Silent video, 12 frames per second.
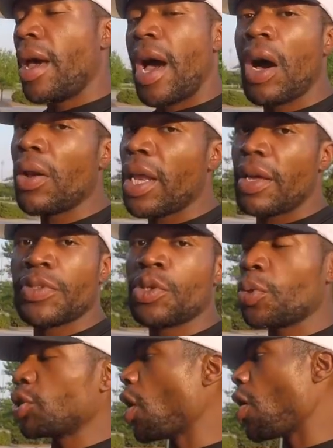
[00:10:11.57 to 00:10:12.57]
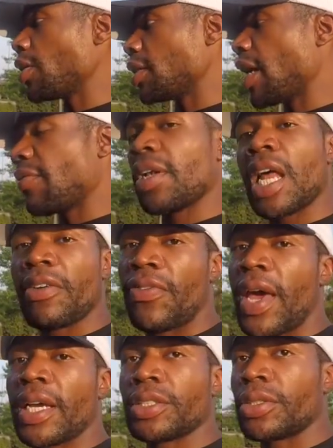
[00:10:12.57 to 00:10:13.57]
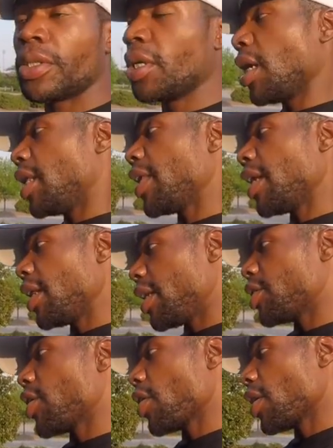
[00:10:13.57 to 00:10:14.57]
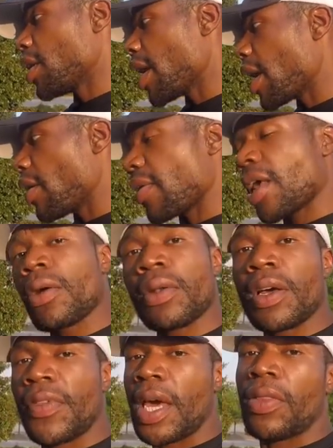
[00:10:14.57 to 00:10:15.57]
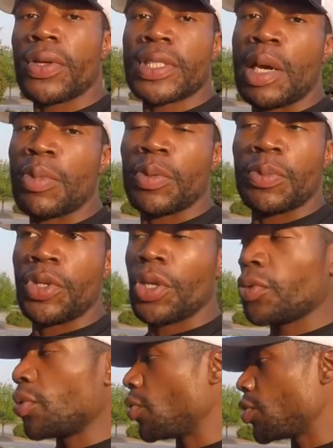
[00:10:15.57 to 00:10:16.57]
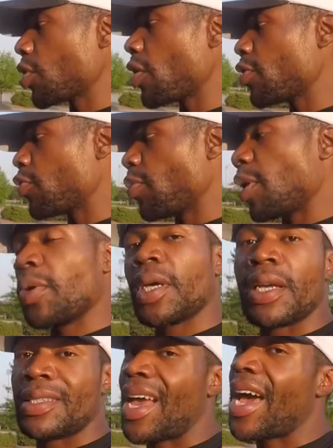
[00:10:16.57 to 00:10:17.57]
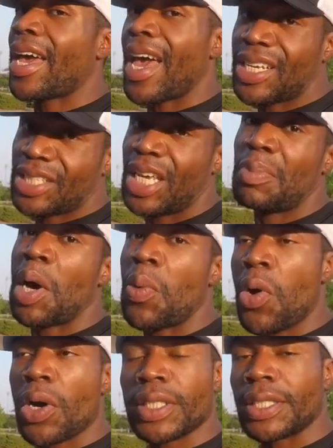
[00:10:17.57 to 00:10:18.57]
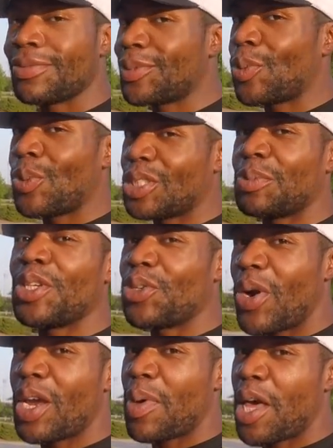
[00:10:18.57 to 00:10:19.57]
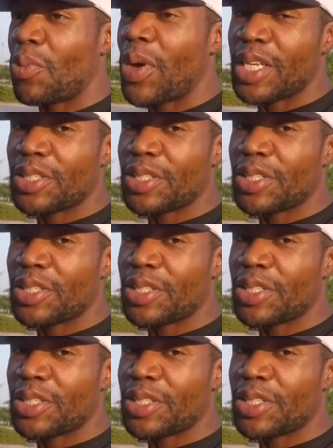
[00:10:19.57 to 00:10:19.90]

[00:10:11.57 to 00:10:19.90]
I would love to have it supercharged and have it a lot faster than it is currently now. And I would love to have those come to, you know, do the service for me because I can actually keep my warranty, which would be great, by the way.